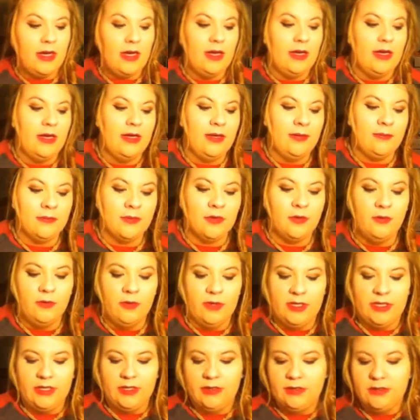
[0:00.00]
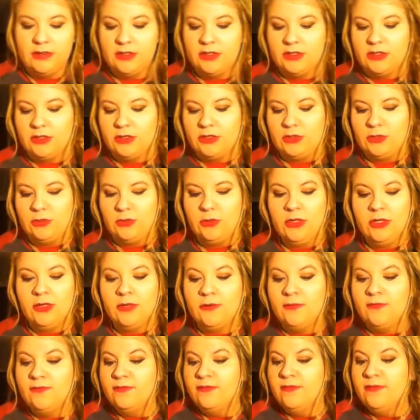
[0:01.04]
I'm going to
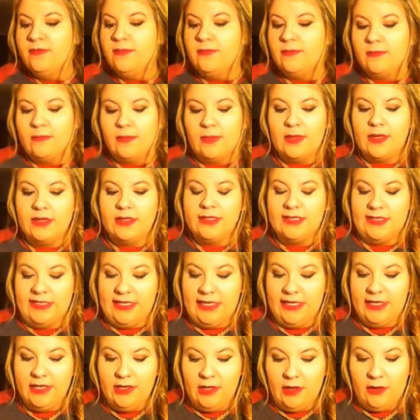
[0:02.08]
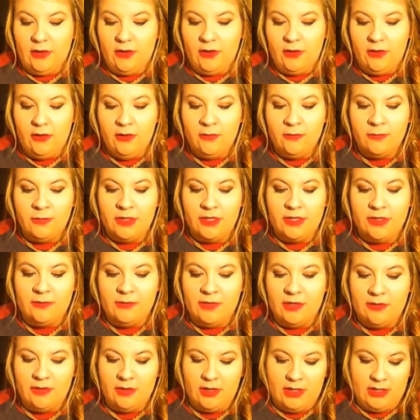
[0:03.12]
set it all with
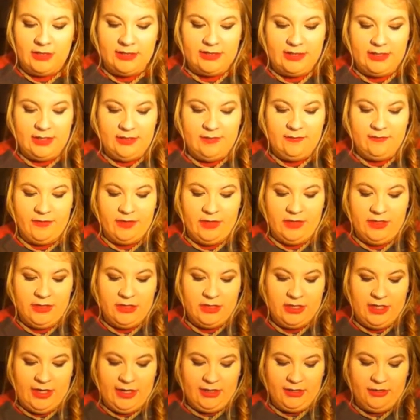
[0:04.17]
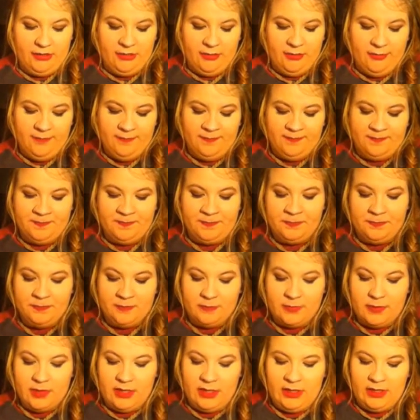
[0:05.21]
Mineralize Skin Finish Natural
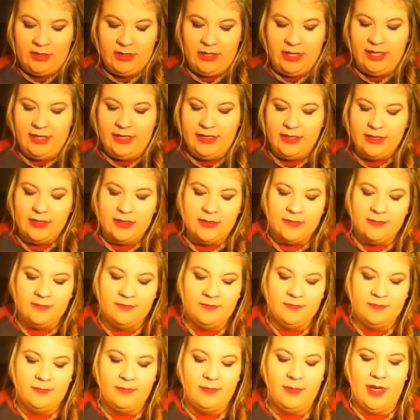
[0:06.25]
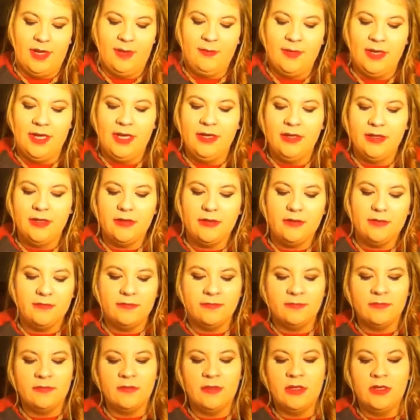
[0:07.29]
in Light by MAC.
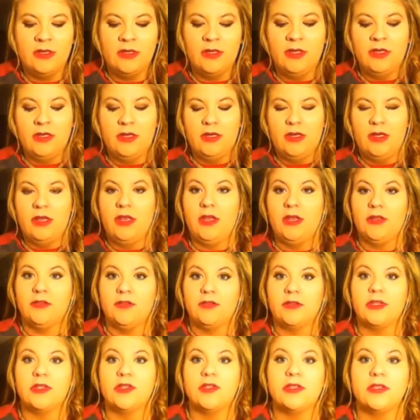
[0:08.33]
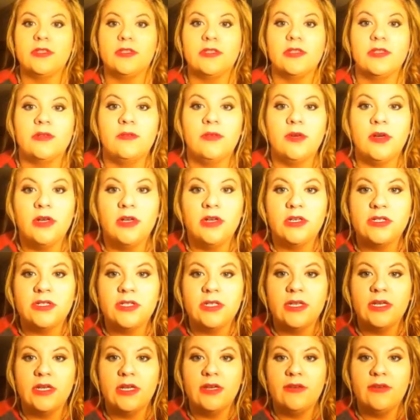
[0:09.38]
Another thing that's in the box
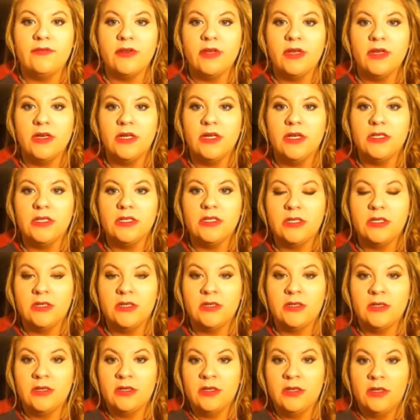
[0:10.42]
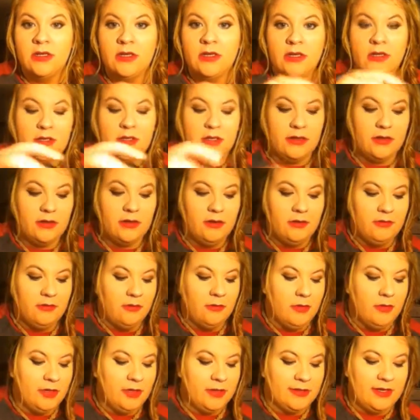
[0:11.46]
that I have not thrown
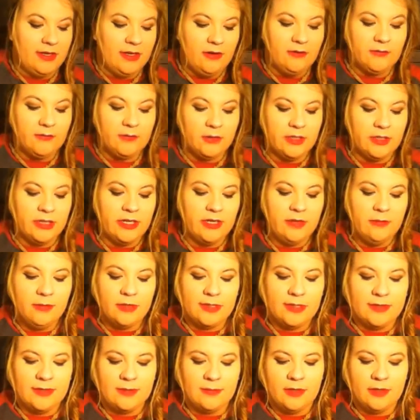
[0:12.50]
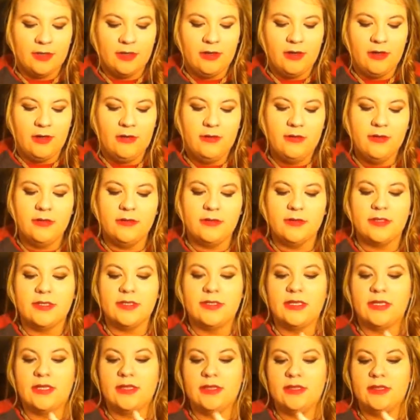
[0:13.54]
the box out for yet because I'm going to haul. It
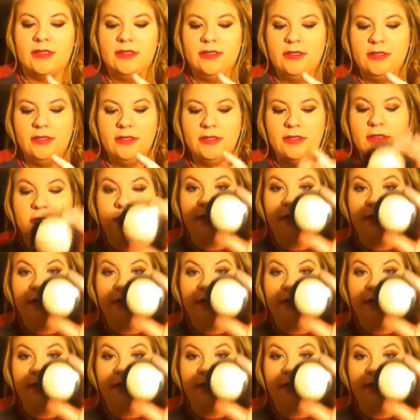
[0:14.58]
looks like this.